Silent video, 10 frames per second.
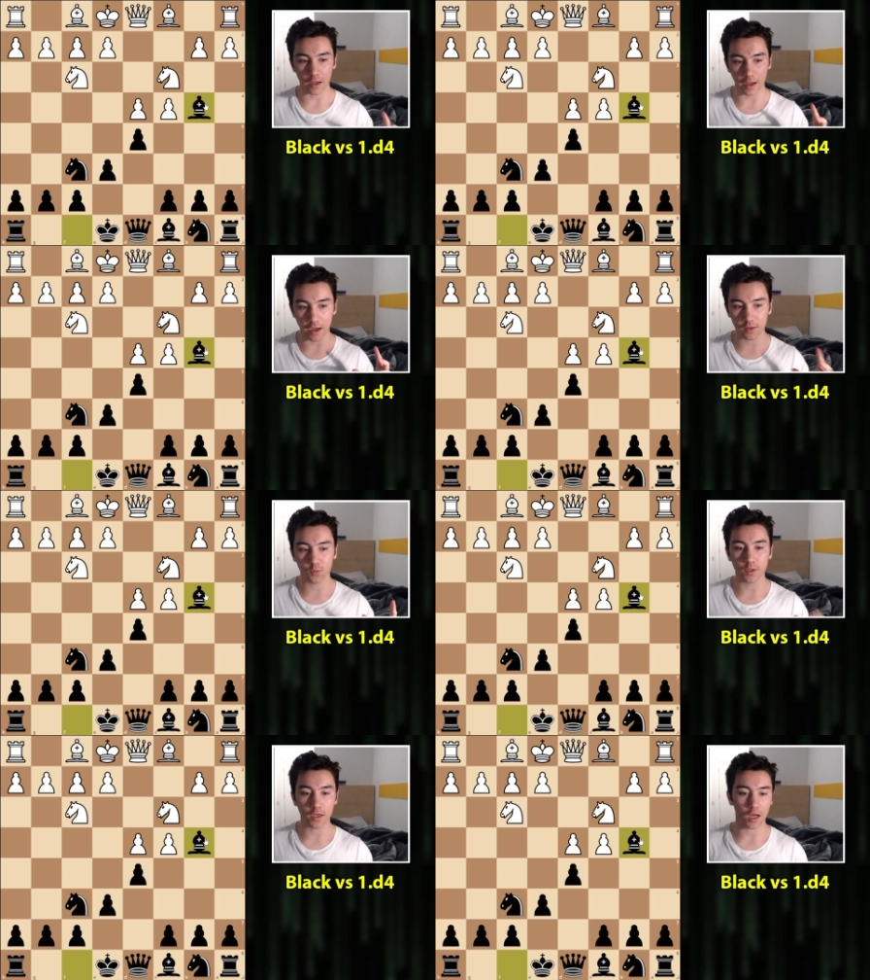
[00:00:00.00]
and
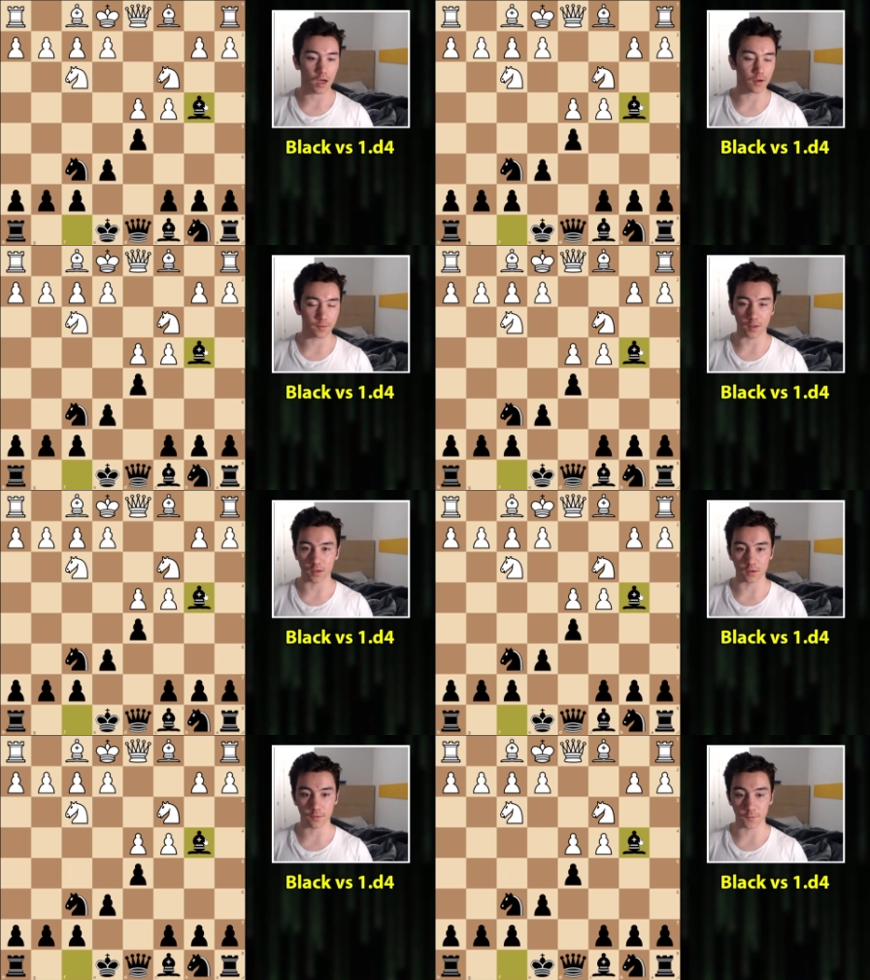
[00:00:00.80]
we have
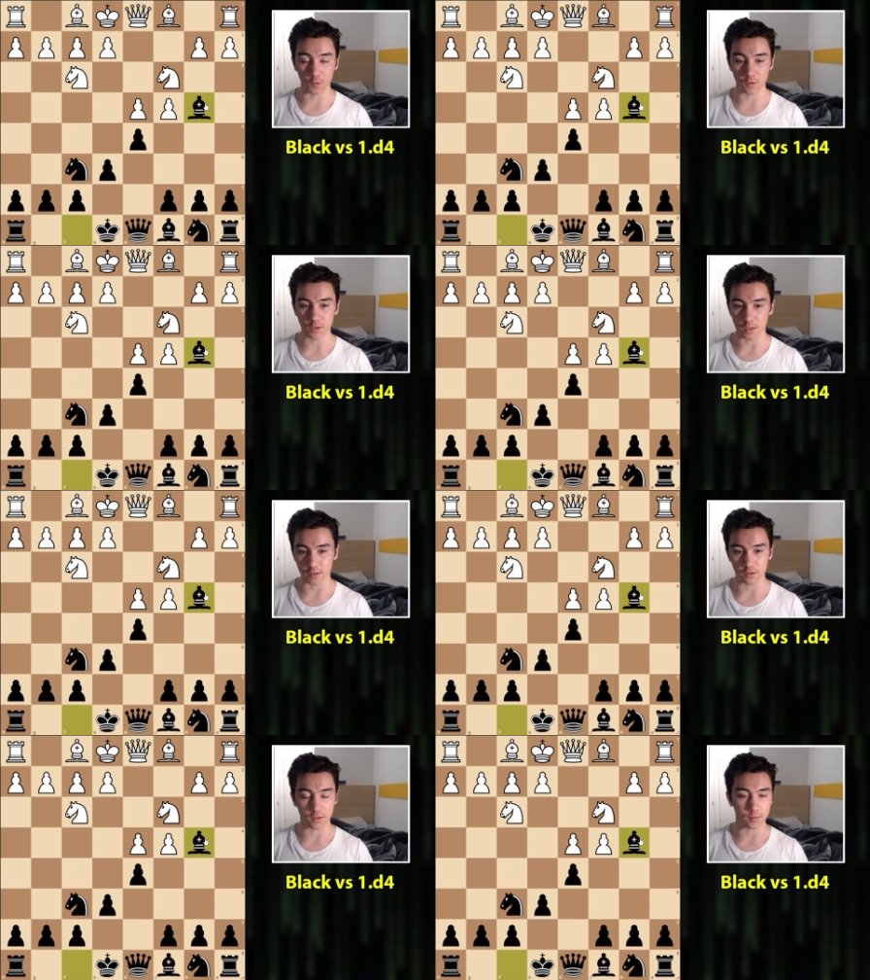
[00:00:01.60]
a full
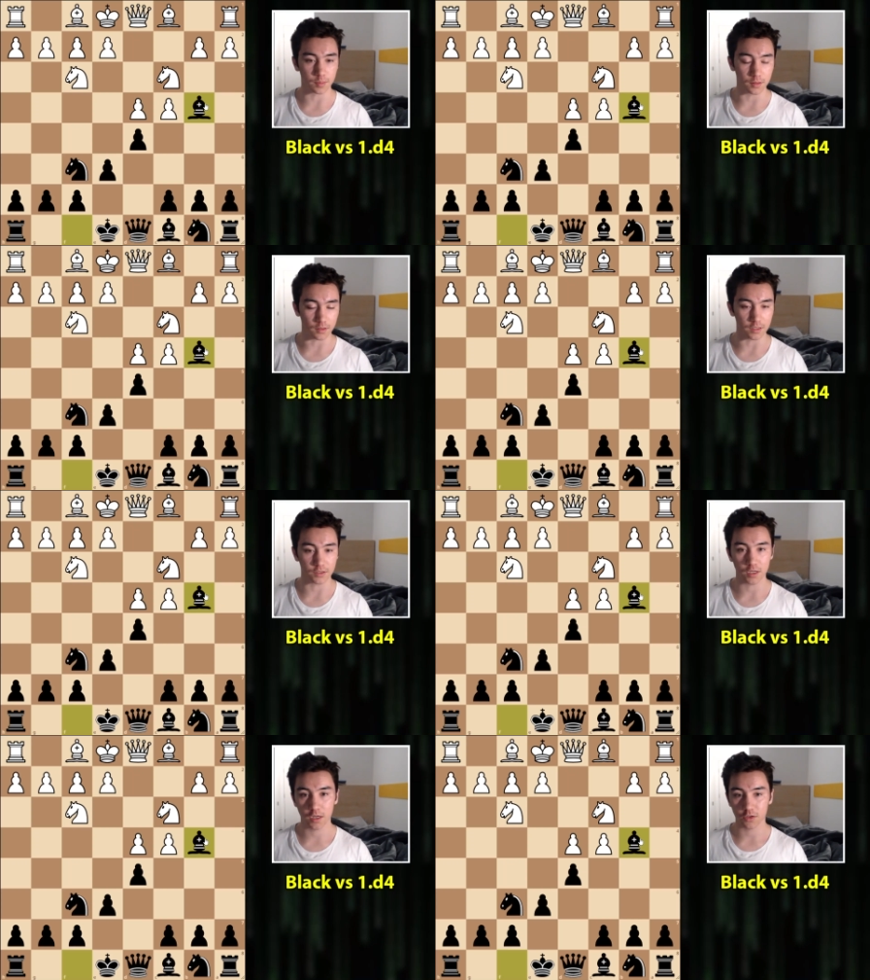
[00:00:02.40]
and complete
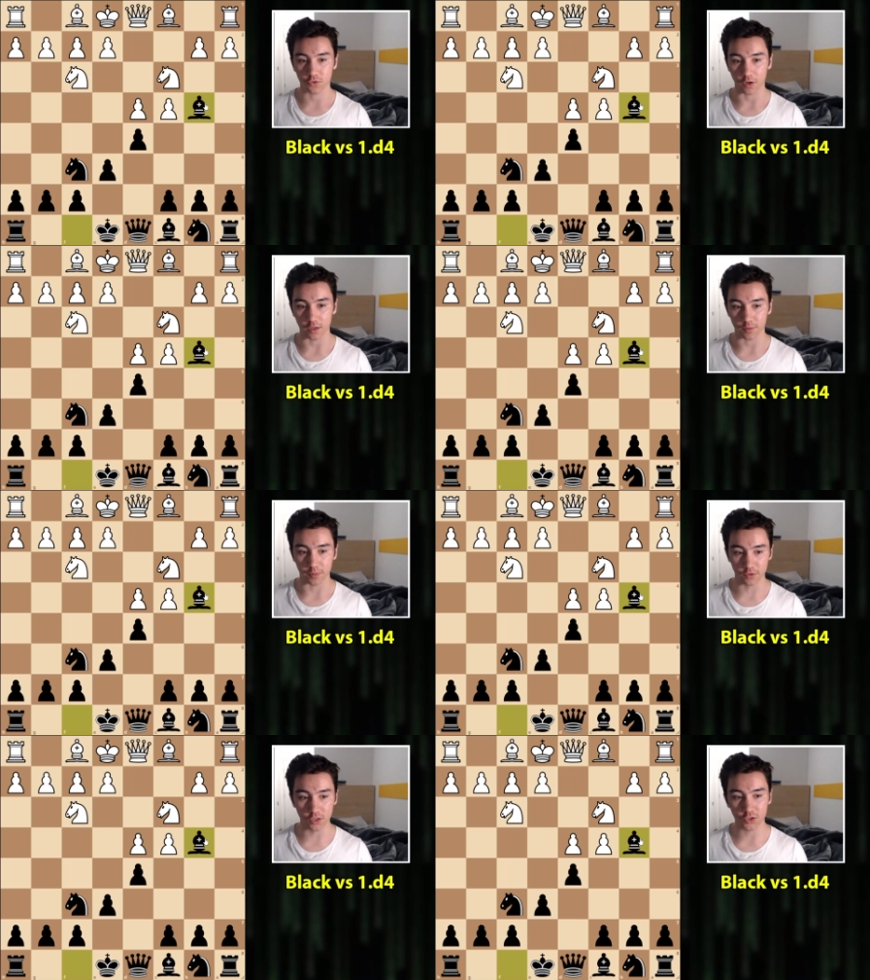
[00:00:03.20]

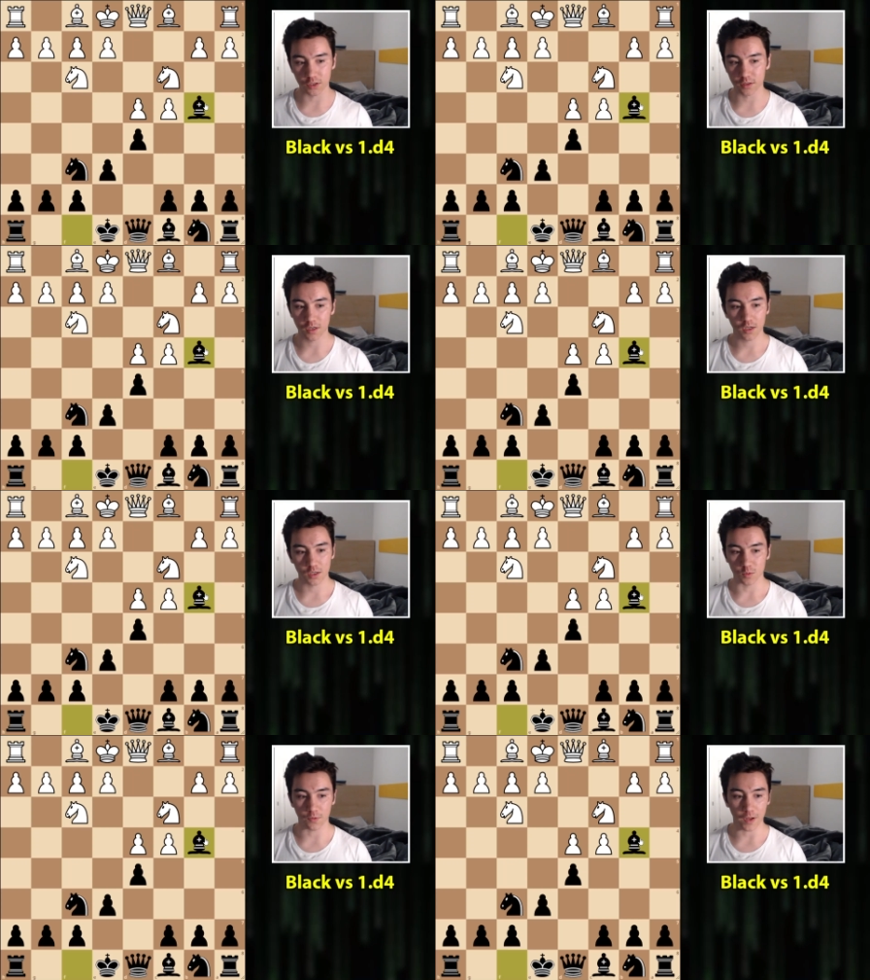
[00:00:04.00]
transposition
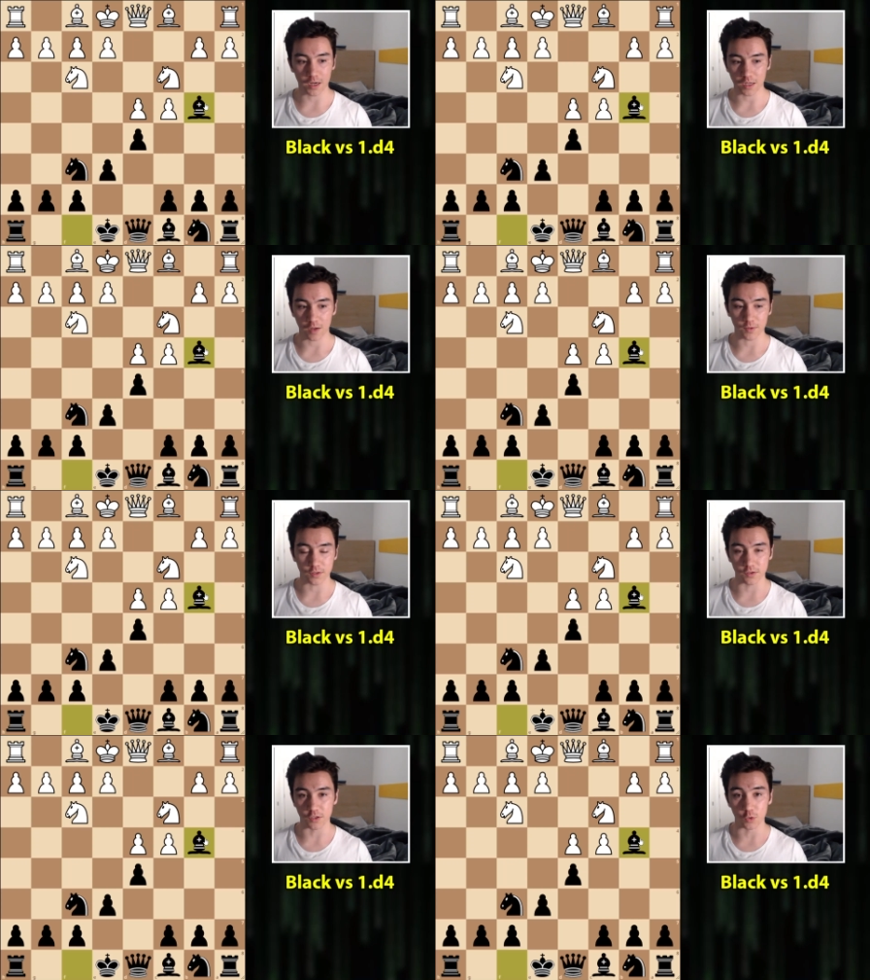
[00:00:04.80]
without having
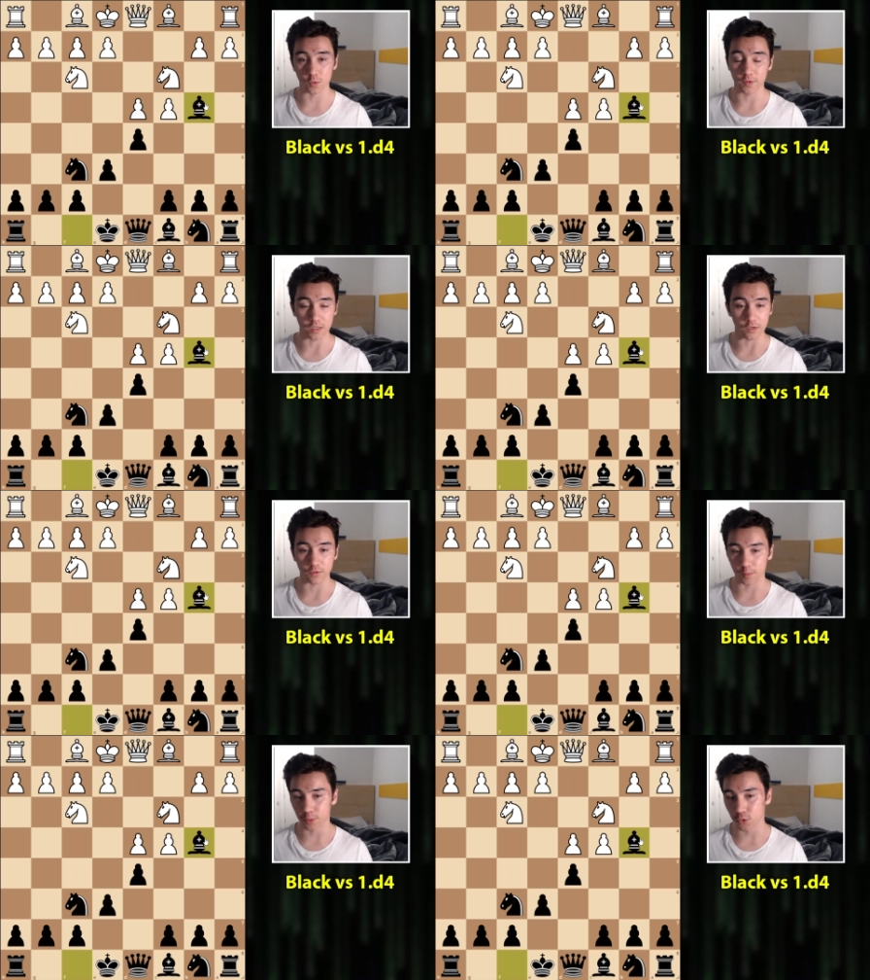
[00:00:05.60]
to deal with any of
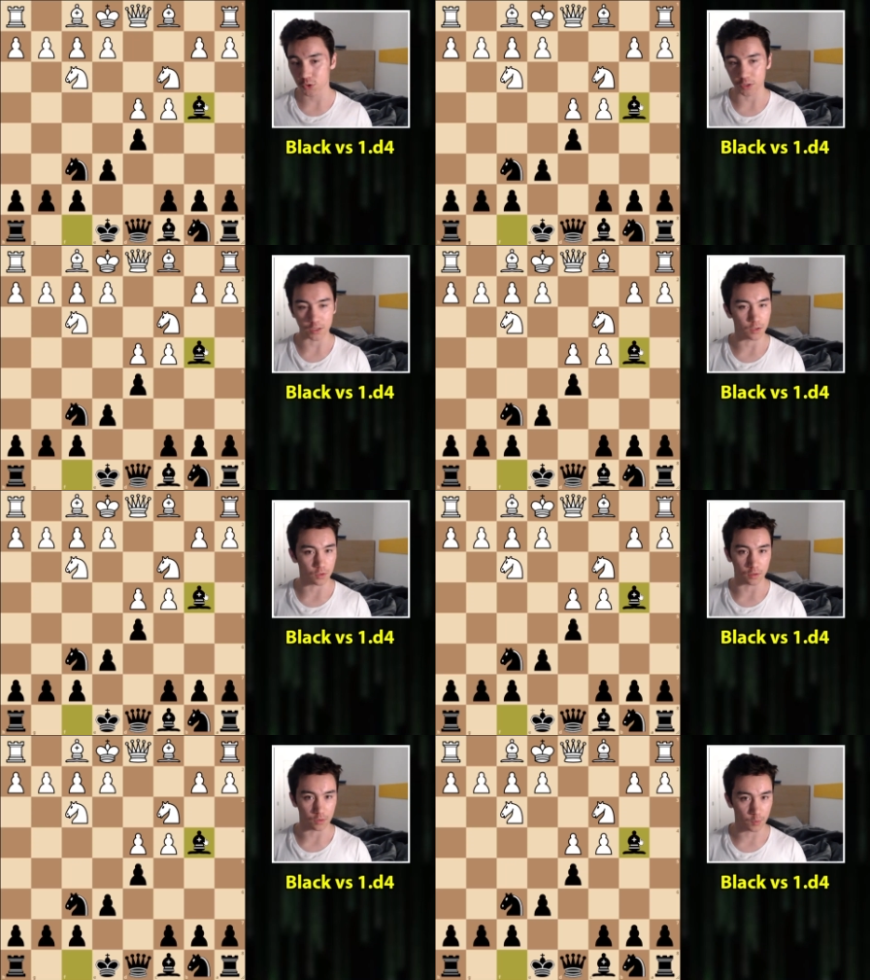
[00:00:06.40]
the bullshit
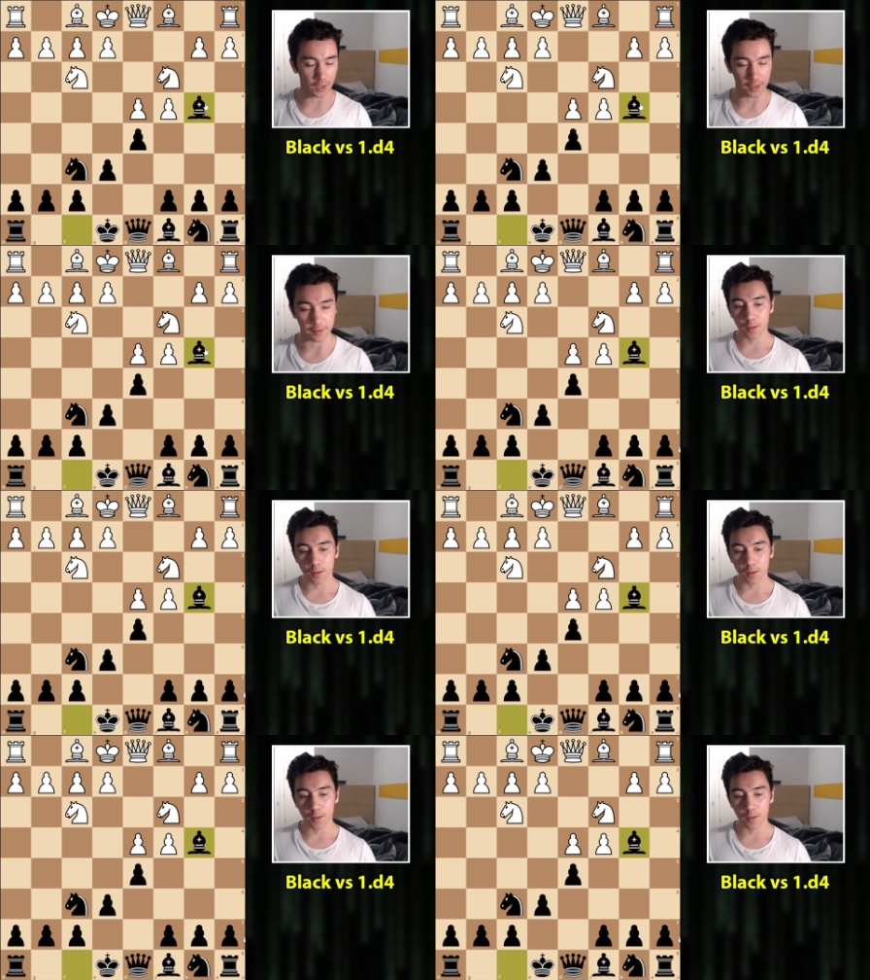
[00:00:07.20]
along the way.